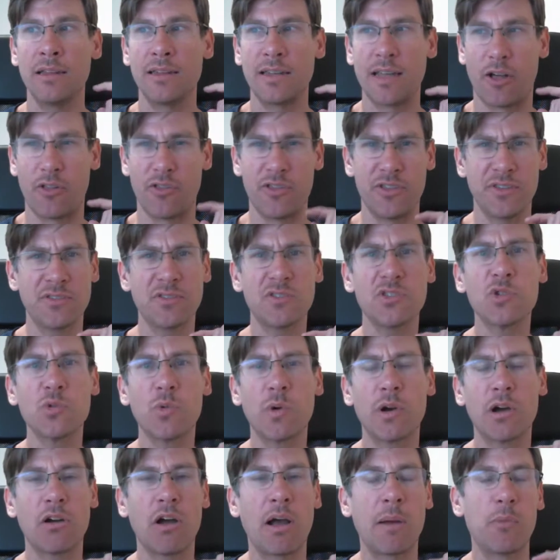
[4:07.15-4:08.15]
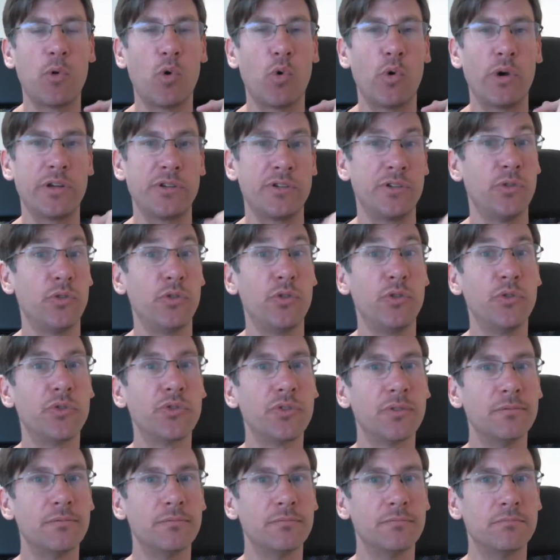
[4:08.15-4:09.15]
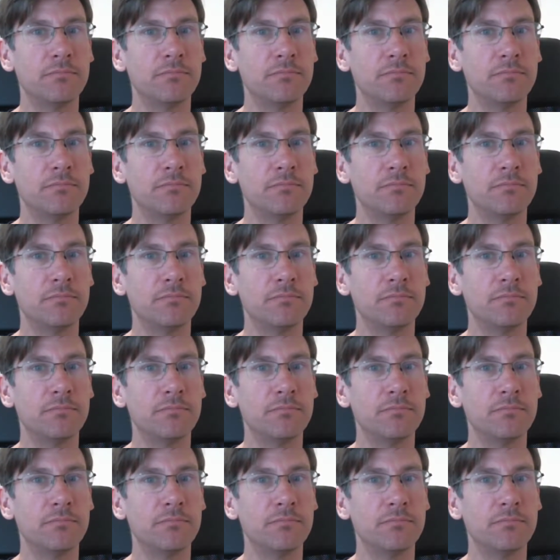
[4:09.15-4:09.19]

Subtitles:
Now, this is where I'm going to lose.